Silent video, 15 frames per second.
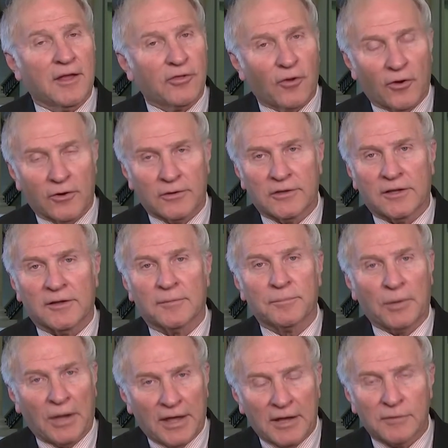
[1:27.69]
It's hard to
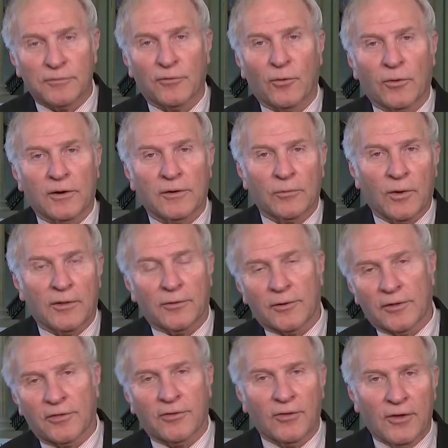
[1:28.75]
plan for it,
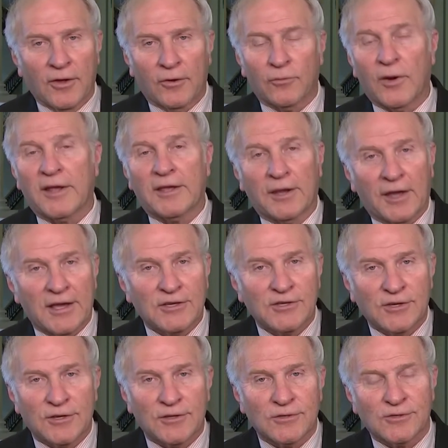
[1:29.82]
whether it's
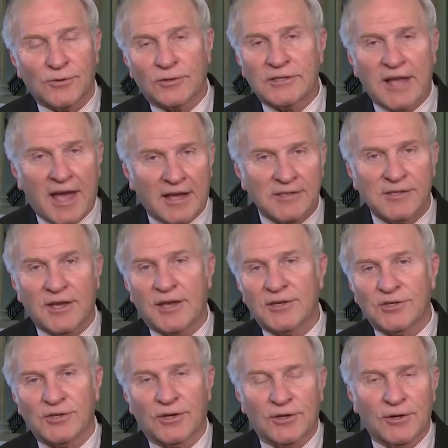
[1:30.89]
regulations or
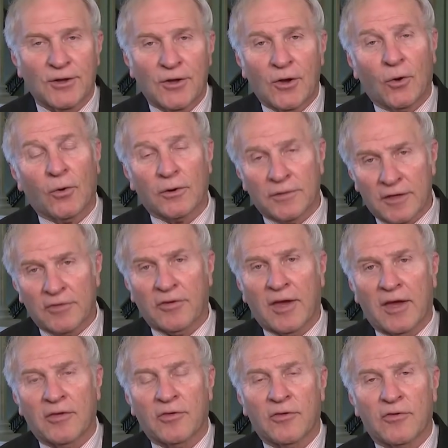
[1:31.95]
taxation, or in this
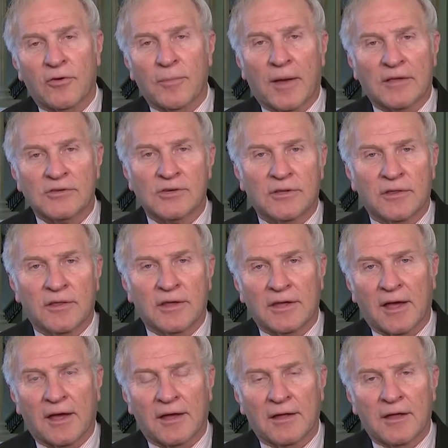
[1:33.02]
case, as you mentioned,
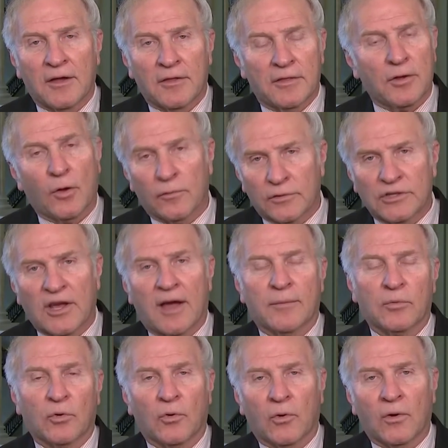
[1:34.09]
the
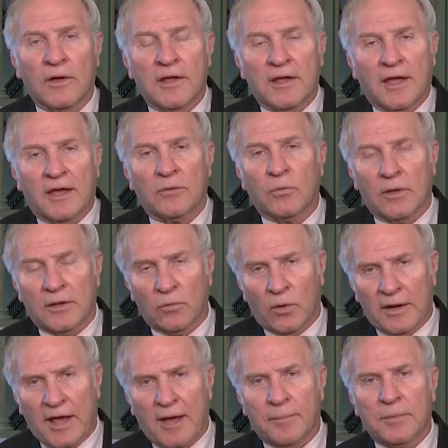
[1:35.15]
overtime rule.
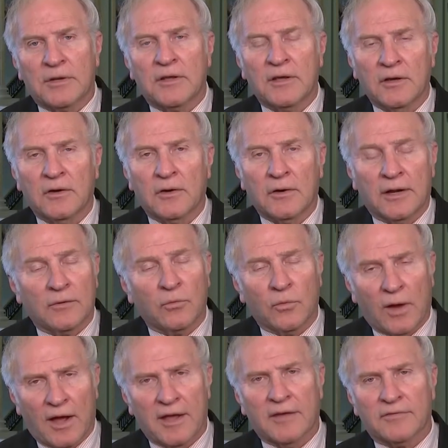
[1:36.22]
And what happened here,
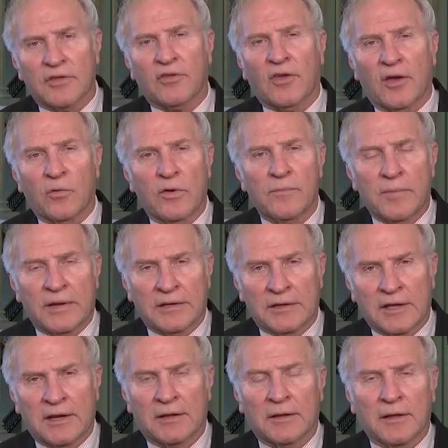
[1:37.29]
and I have to say, we've
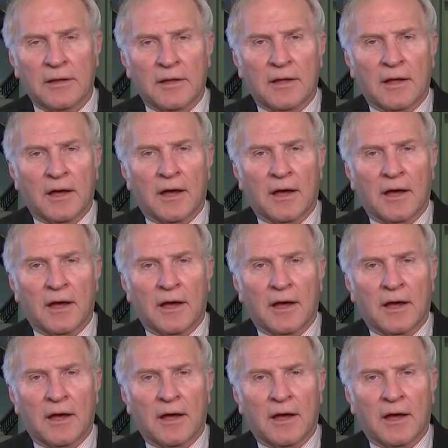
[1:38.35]
been getting